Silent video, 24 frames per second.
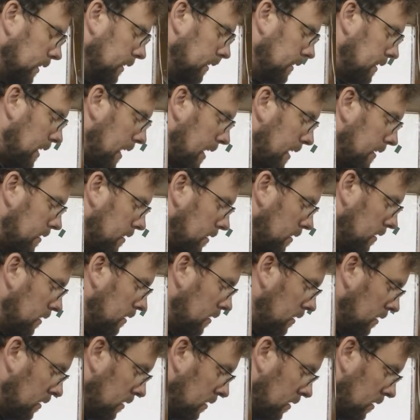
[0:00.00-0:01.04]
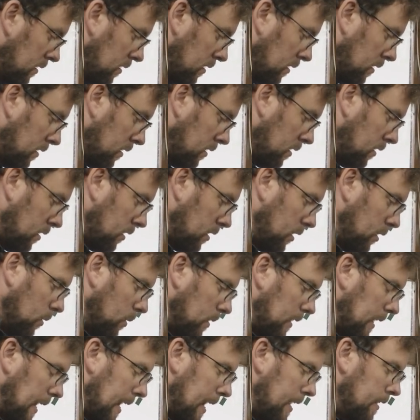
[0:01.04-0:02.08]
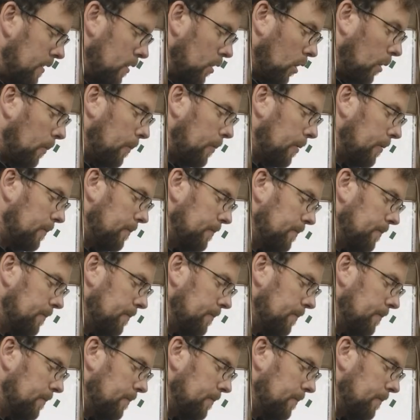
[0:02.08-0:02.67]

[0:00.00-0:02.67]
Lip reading: that you will end up